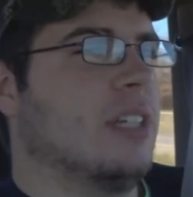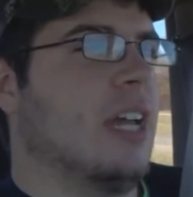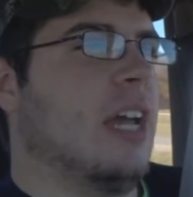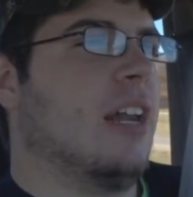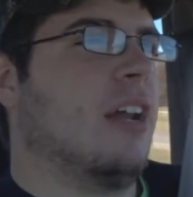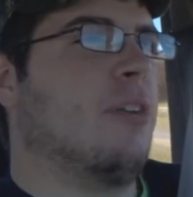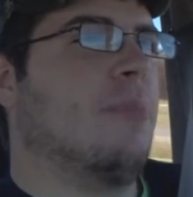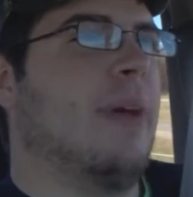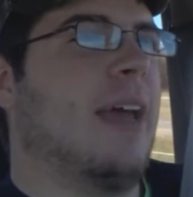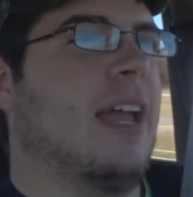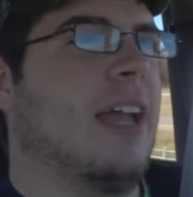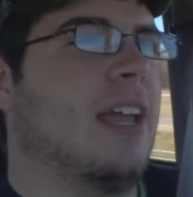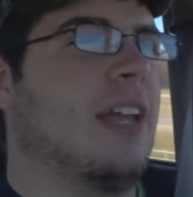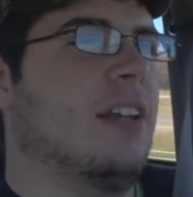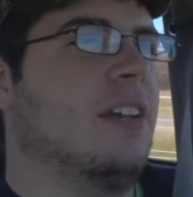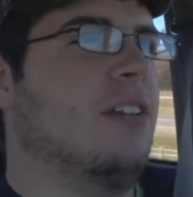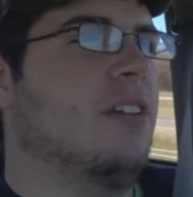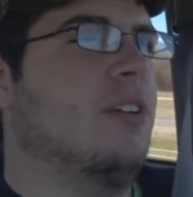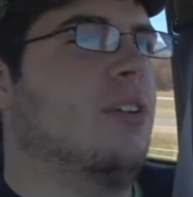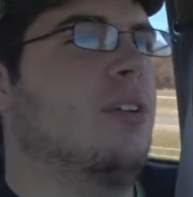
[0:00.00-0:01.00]
I gotta go back
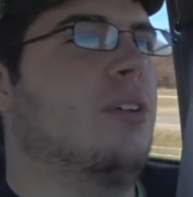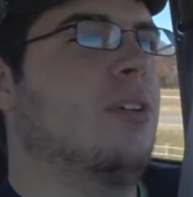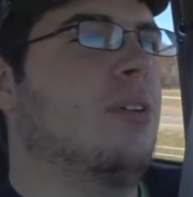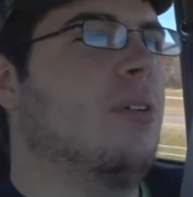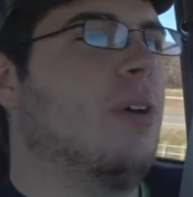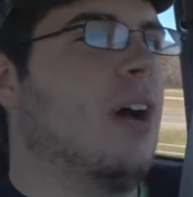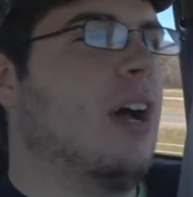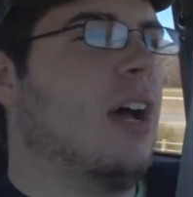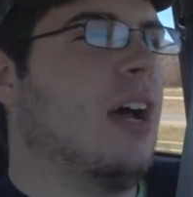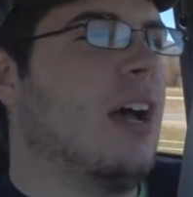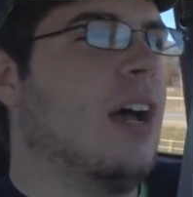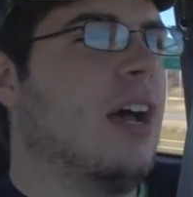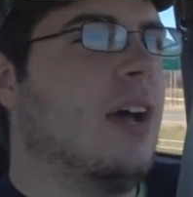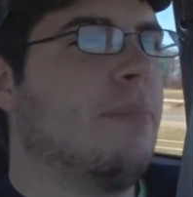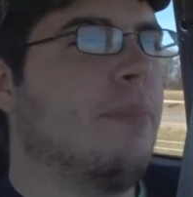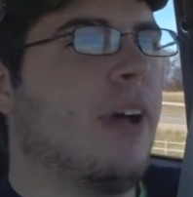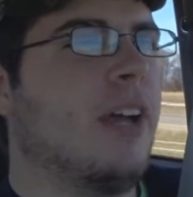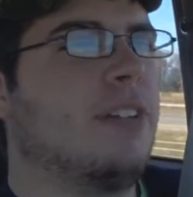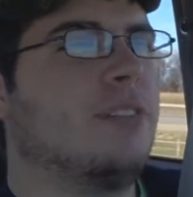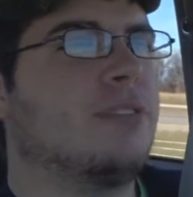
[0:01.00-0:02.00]
and do
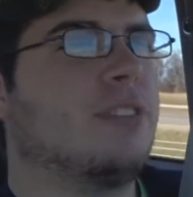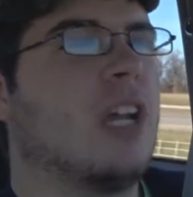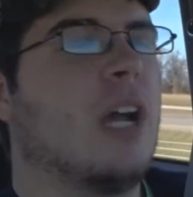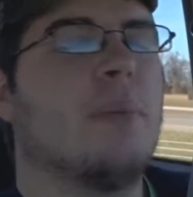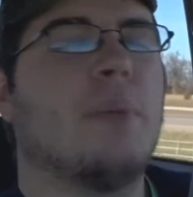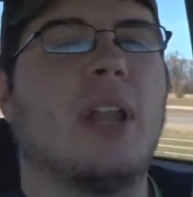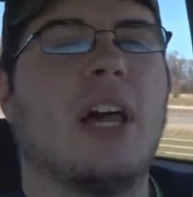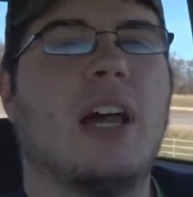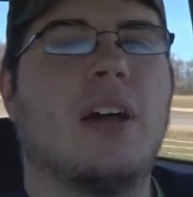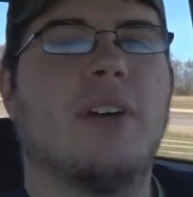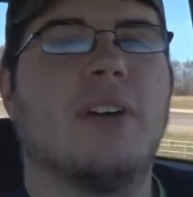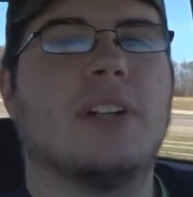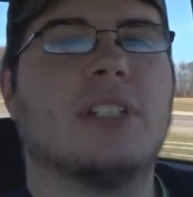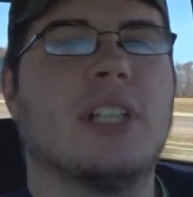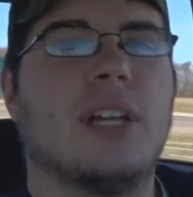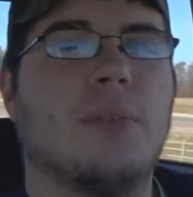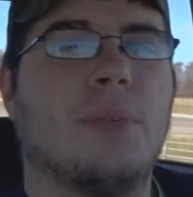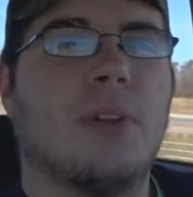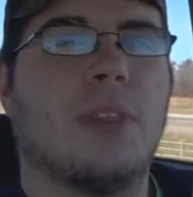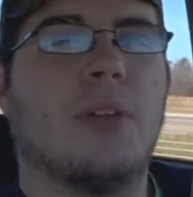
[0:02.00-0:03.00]
about a couple
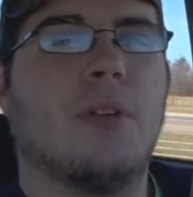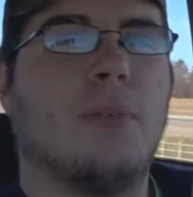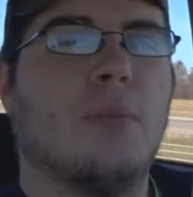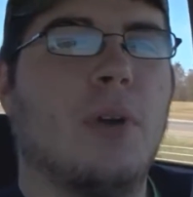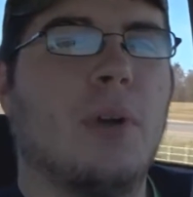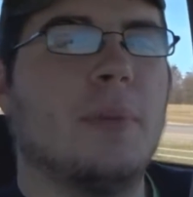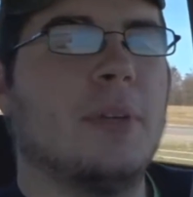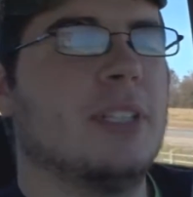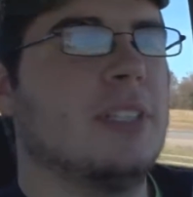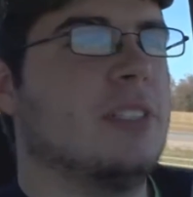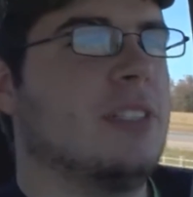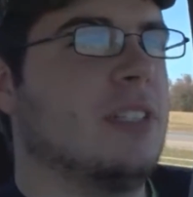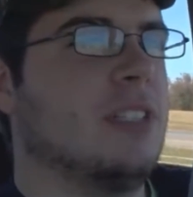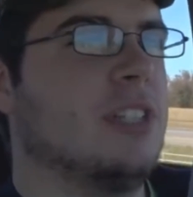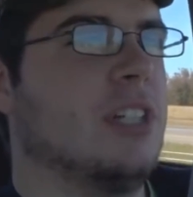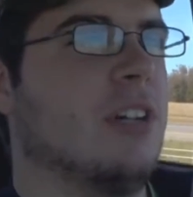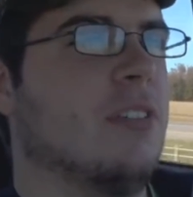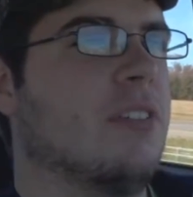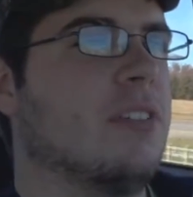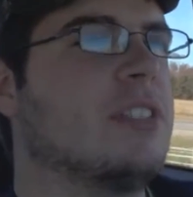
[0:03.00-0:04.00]
hours at one of the Women's
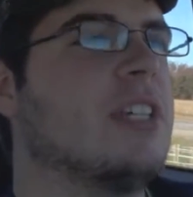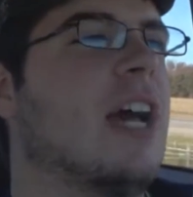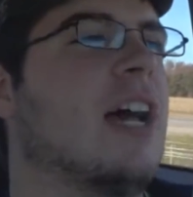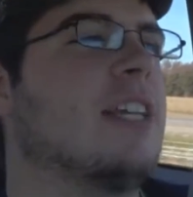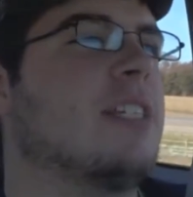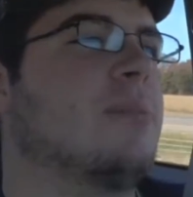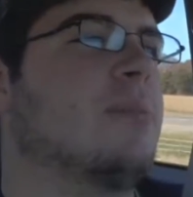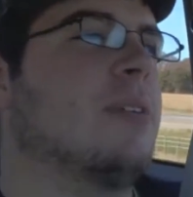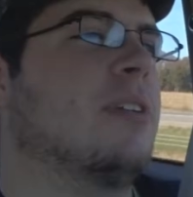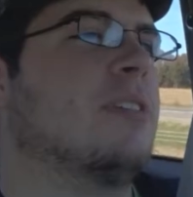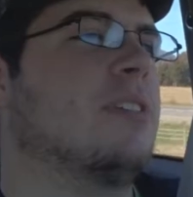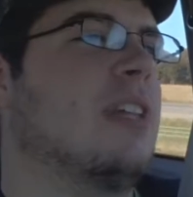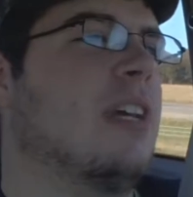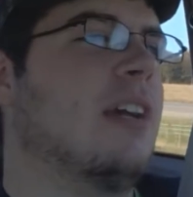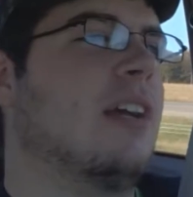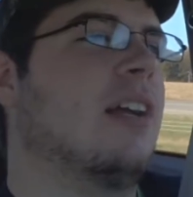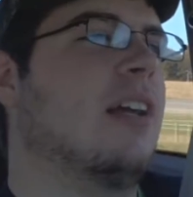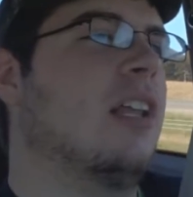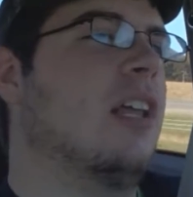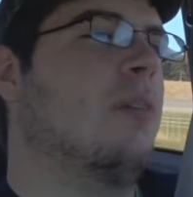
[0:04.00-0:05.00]
and Children's Hospitals
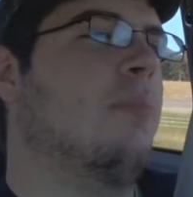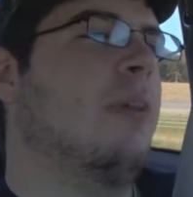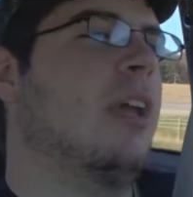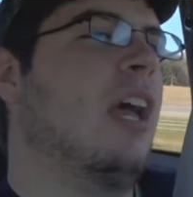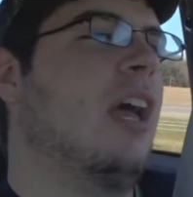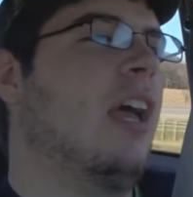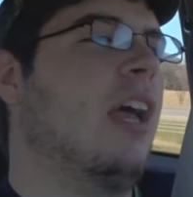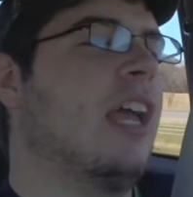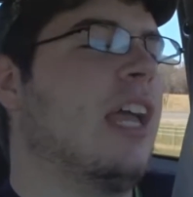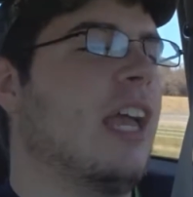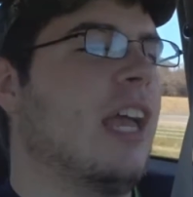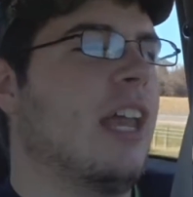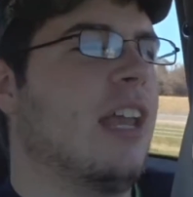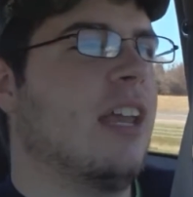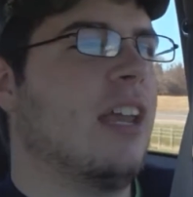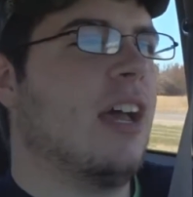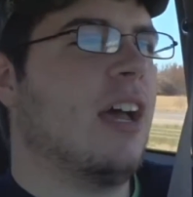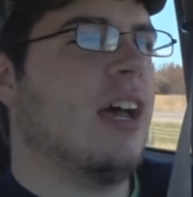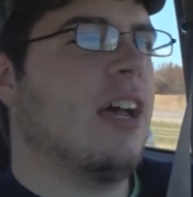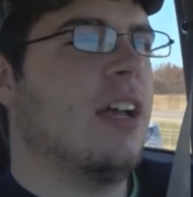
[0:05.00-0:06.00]
there in Columbia,
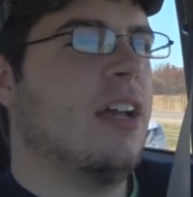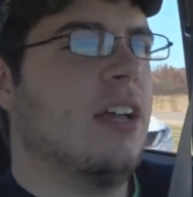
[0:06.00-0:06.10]
and